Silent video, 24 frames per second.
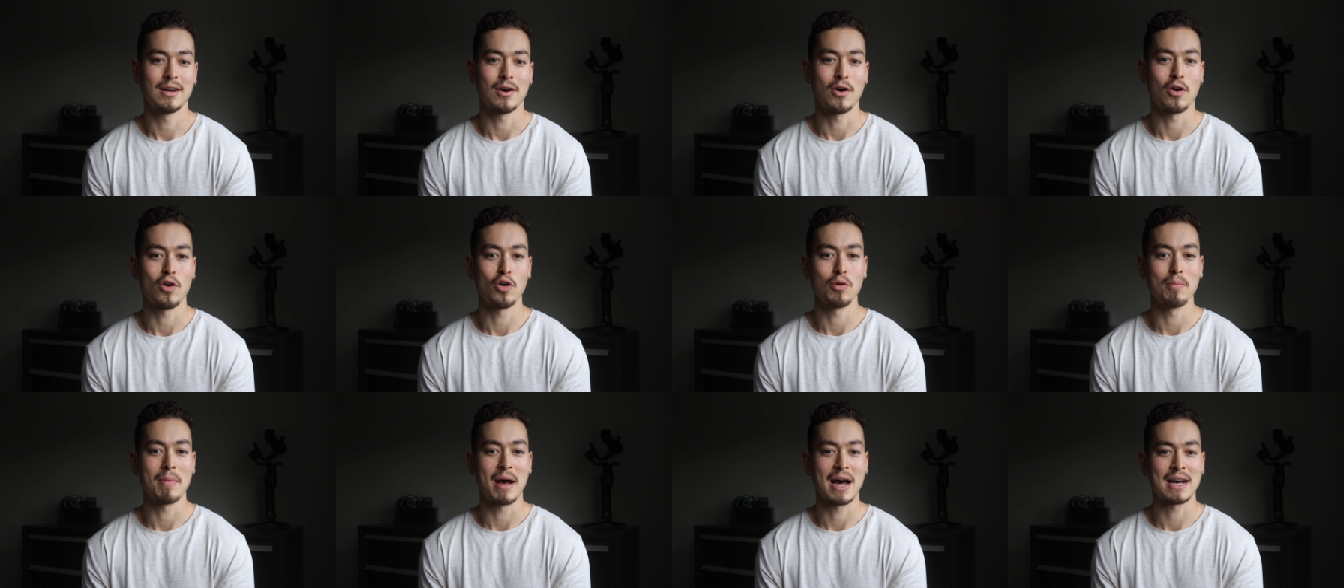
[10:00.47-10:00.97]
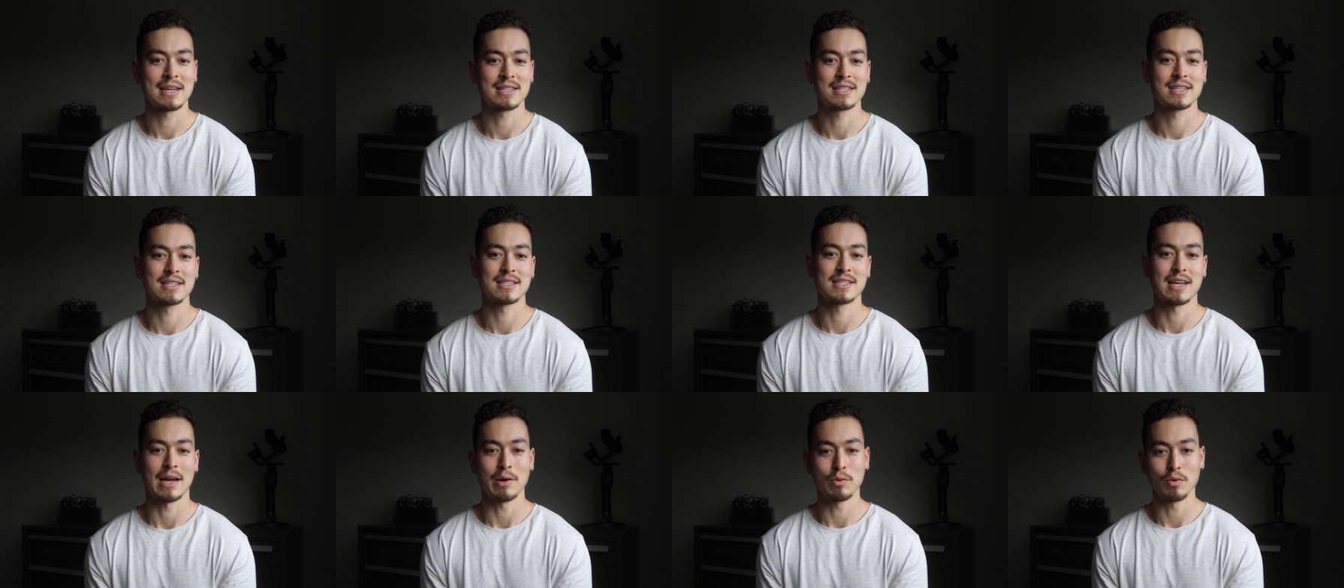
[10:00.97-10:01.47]
all
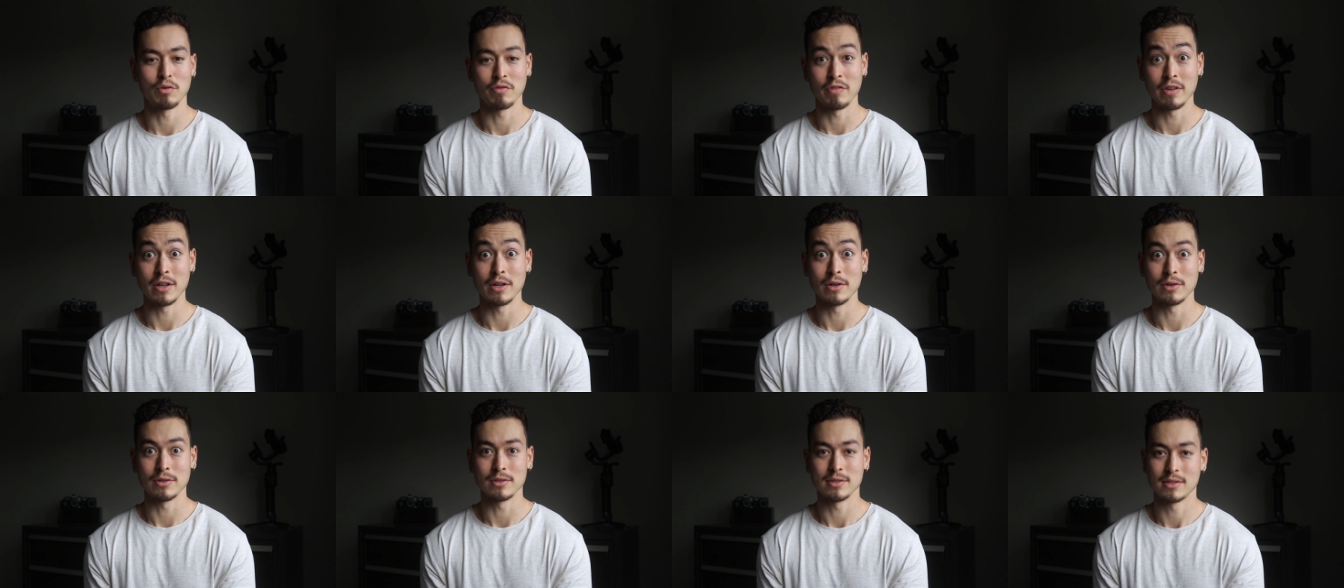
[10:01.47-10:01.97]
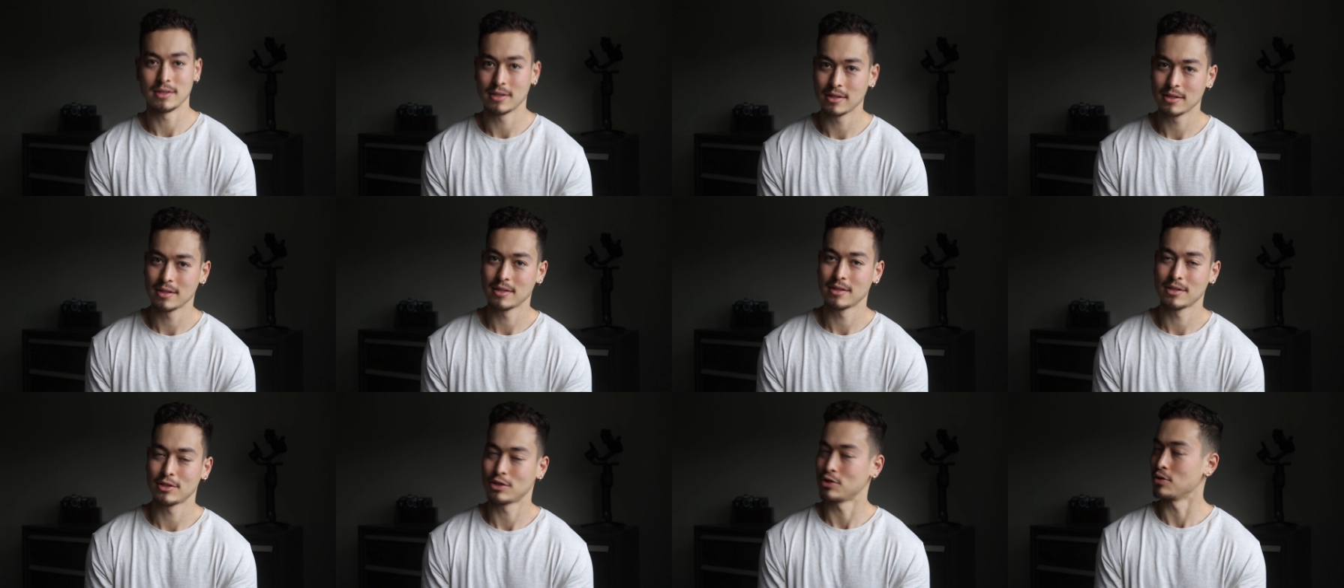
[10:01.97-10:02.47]
masks get revealed
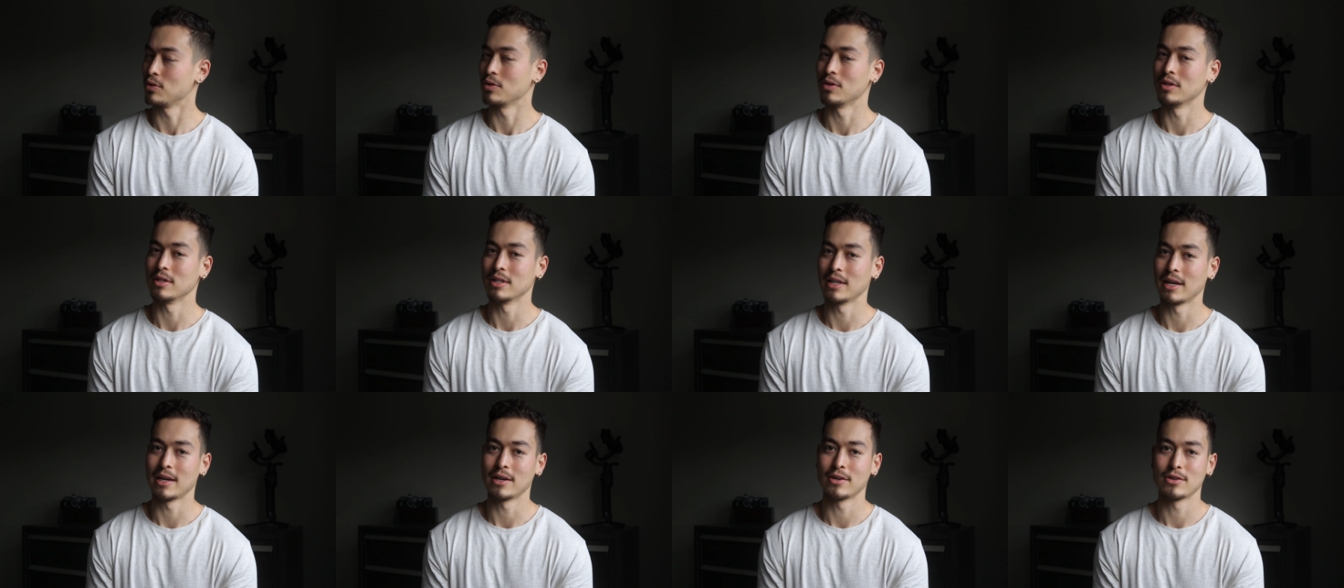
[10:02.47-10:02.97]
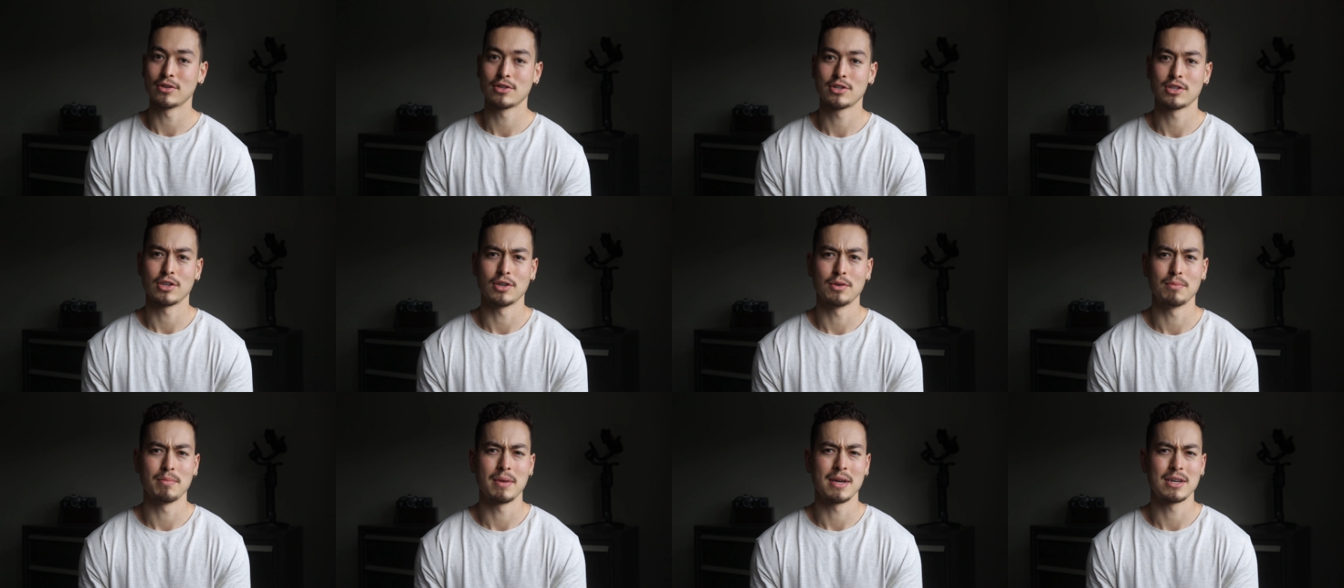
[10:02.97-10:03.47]
sooner or later.
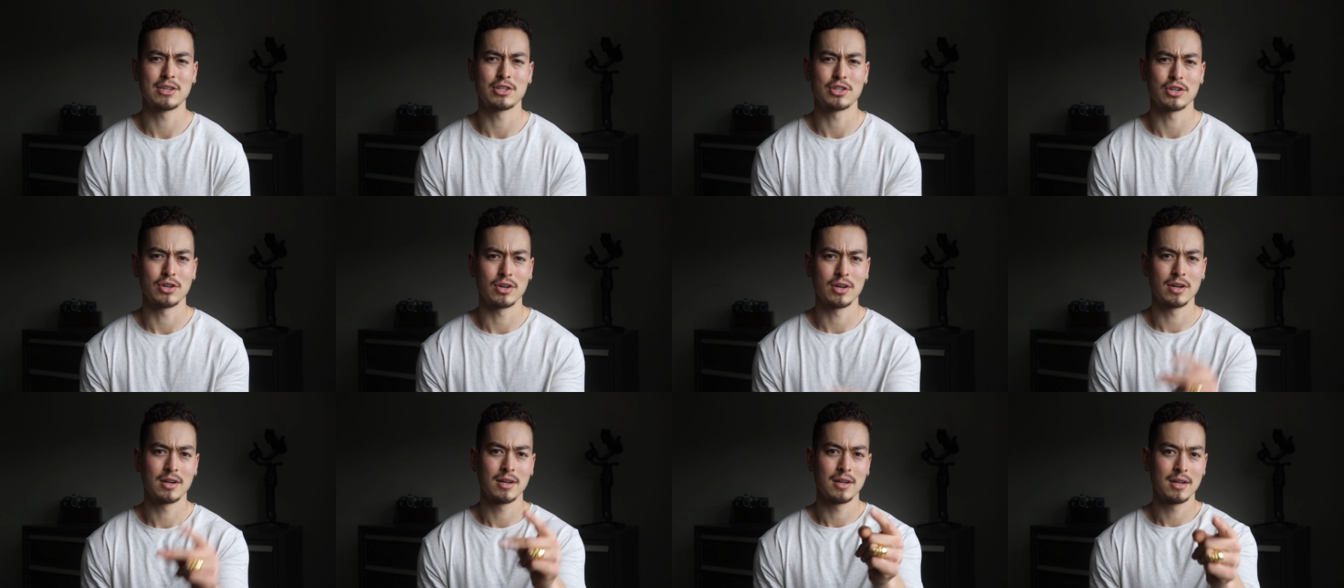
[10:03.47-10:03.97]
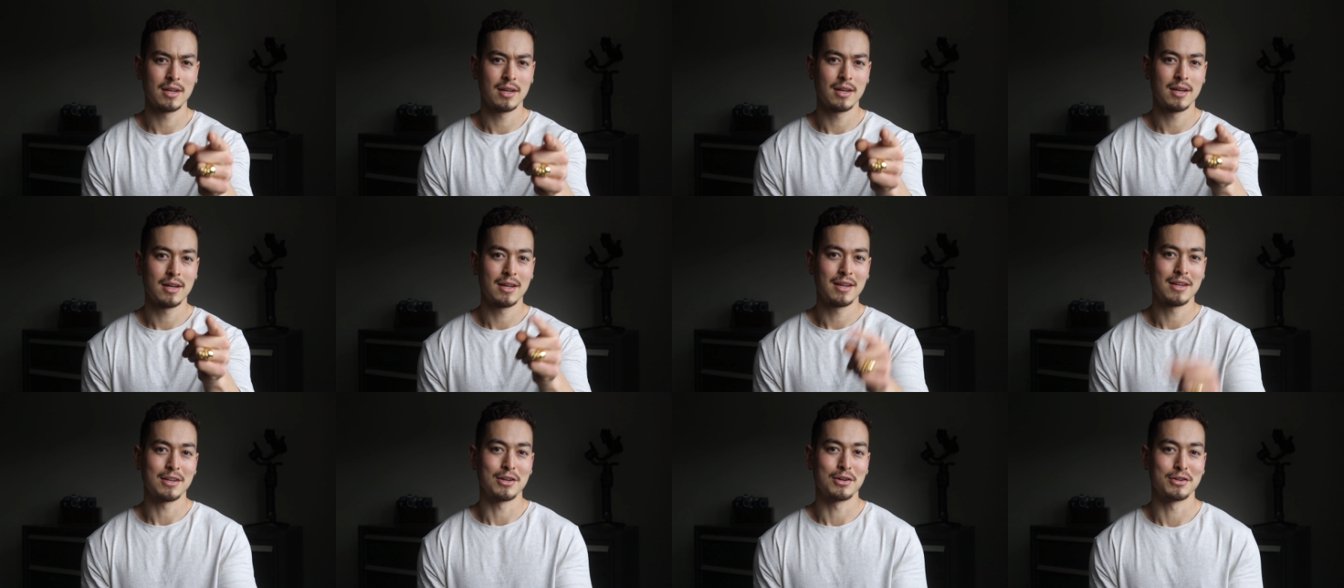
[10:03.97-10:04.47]
So make sure
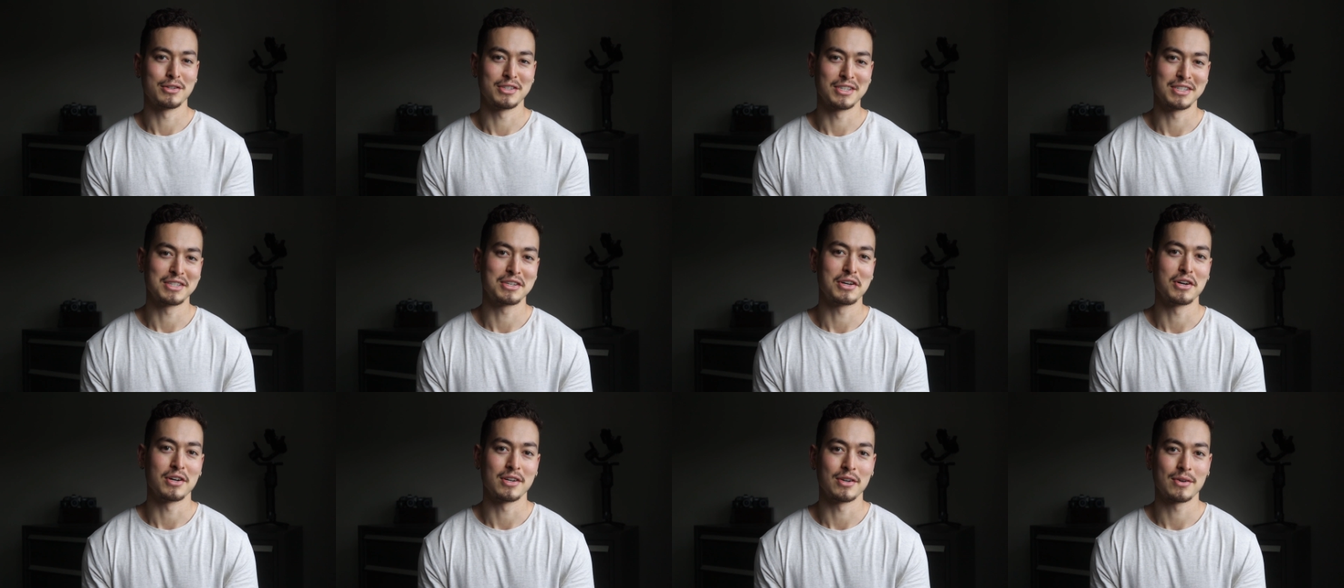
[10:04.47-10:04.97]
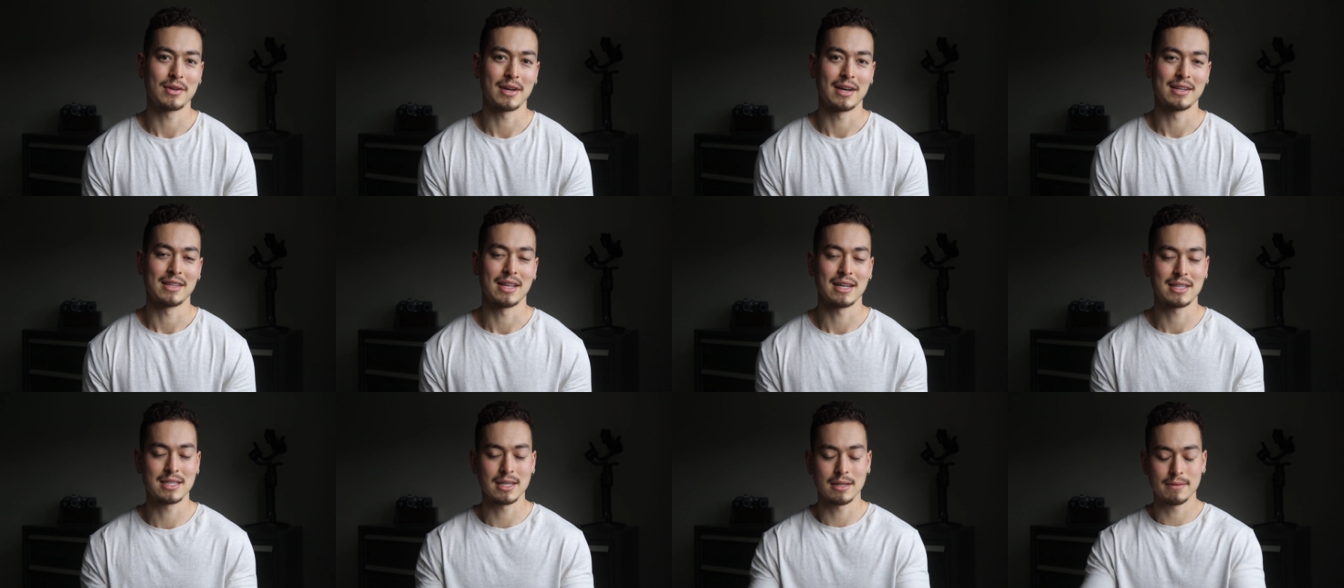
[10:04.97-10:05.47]
yours is good. Okay,
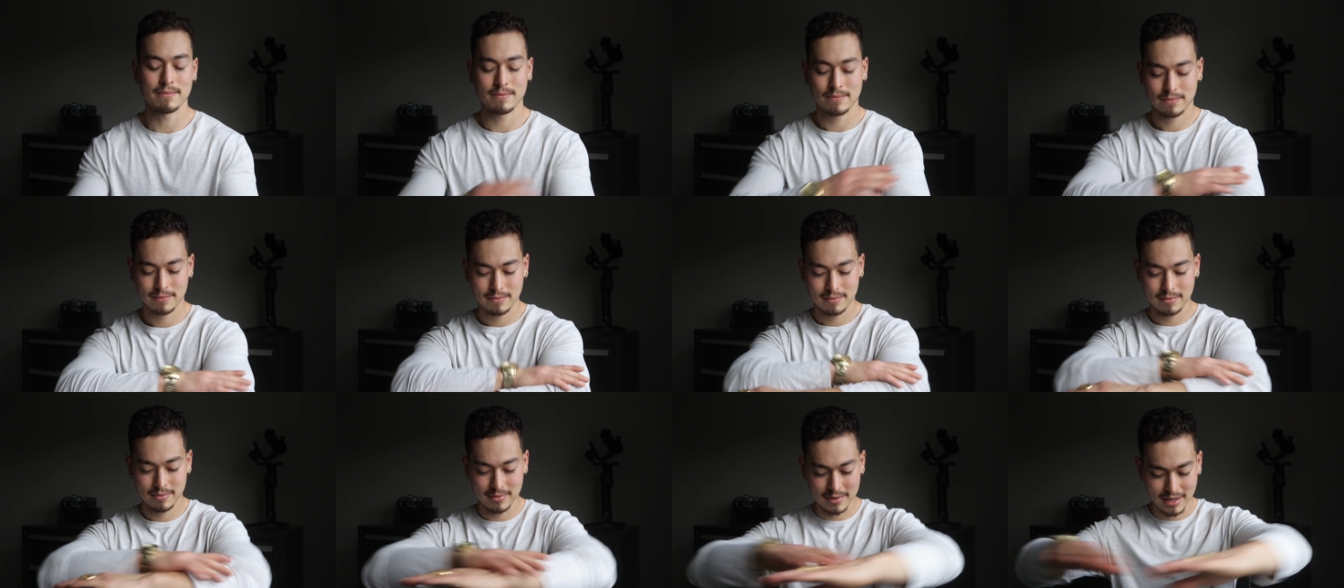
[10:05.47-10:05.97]
that's it.